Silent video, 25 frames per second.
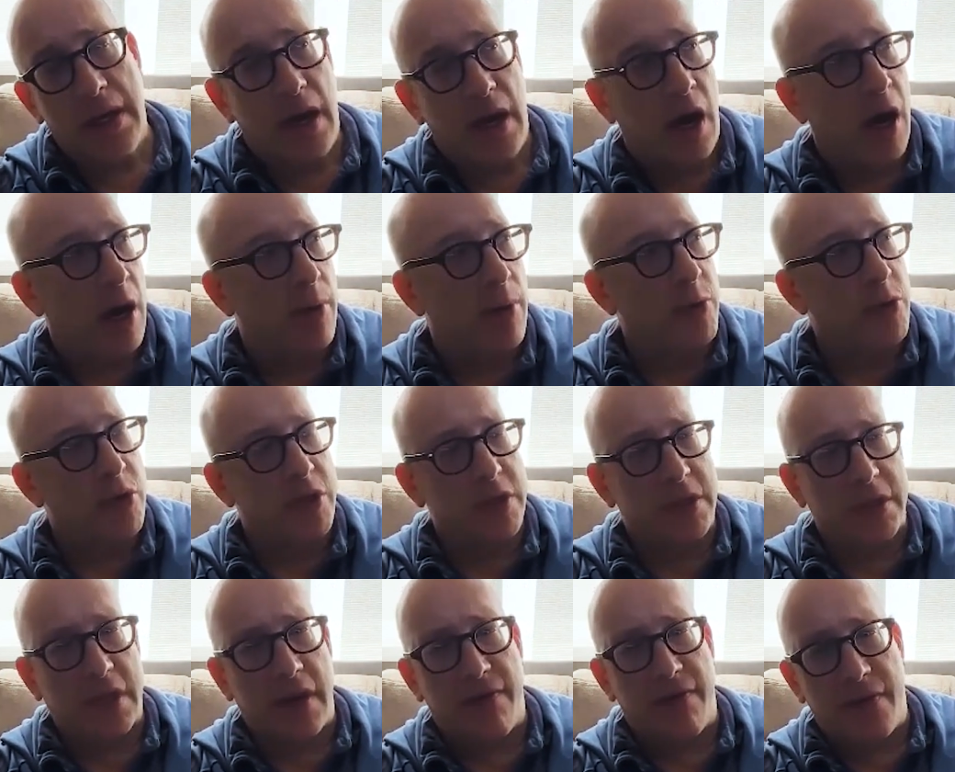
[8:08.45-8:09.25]
You
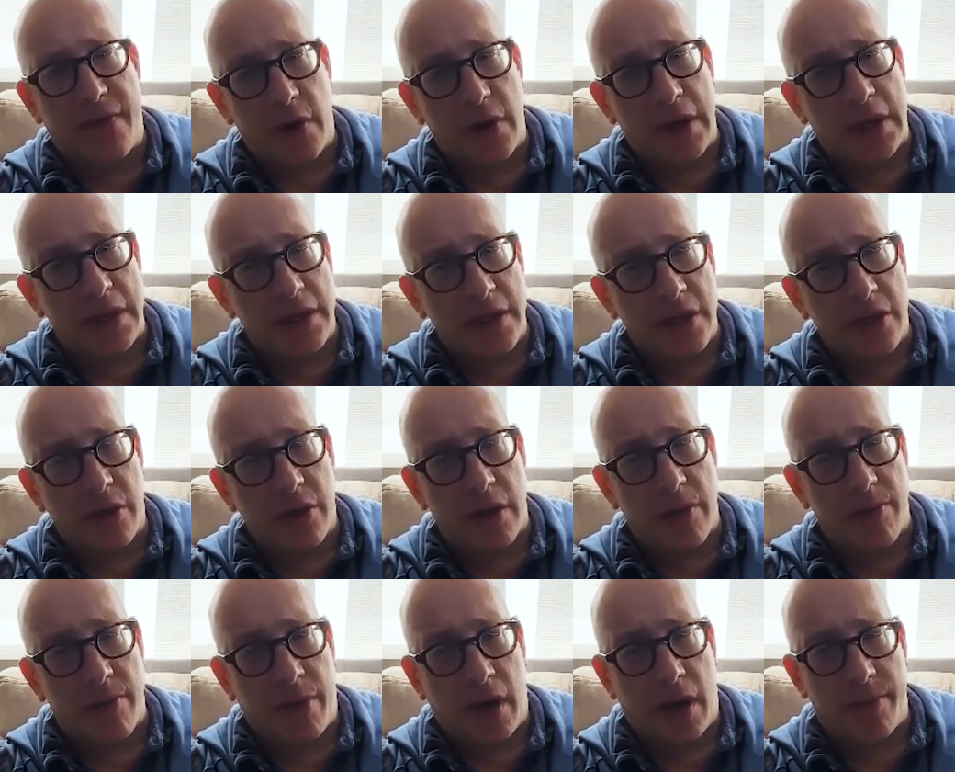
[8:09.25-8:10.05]
just have very
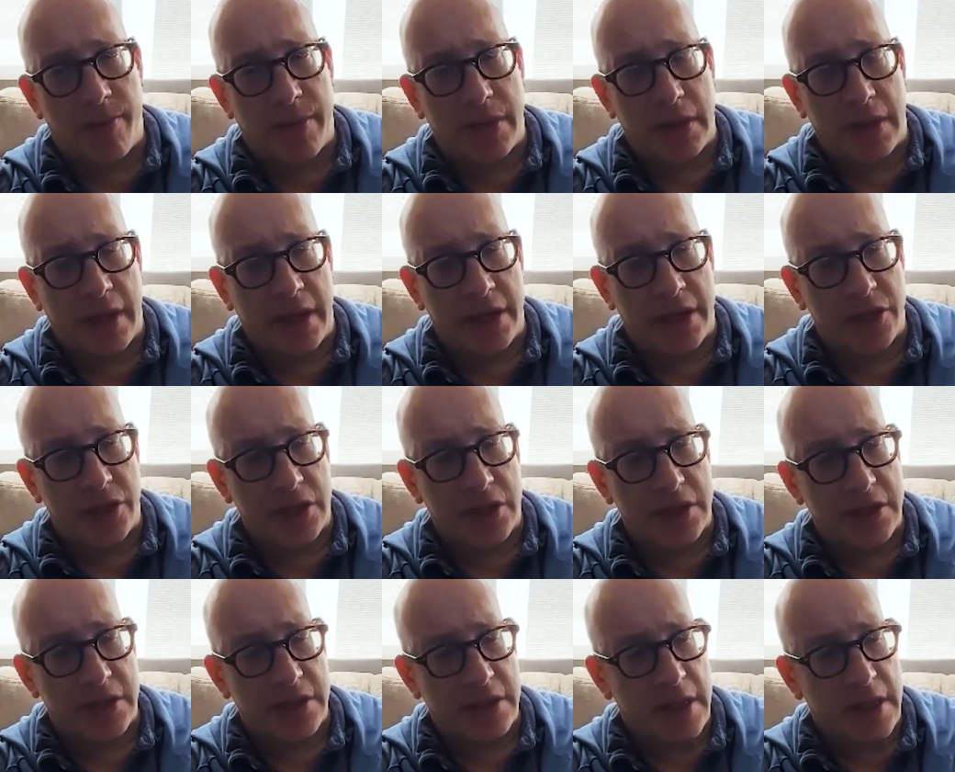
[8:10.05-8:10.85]
literate
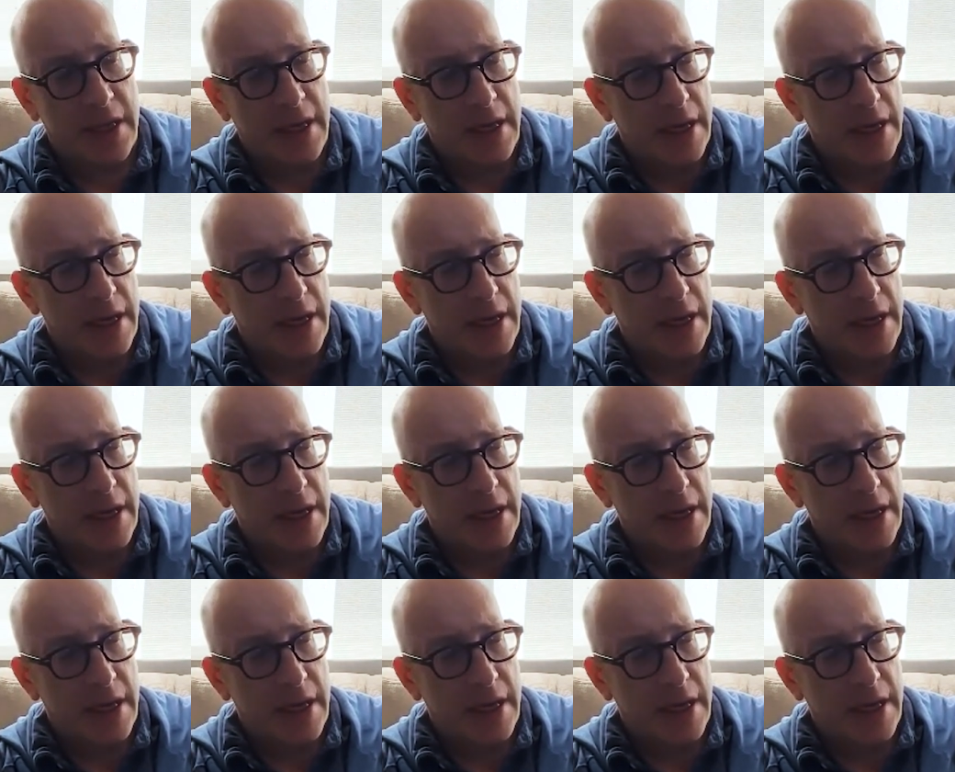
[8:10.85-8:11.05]
populations.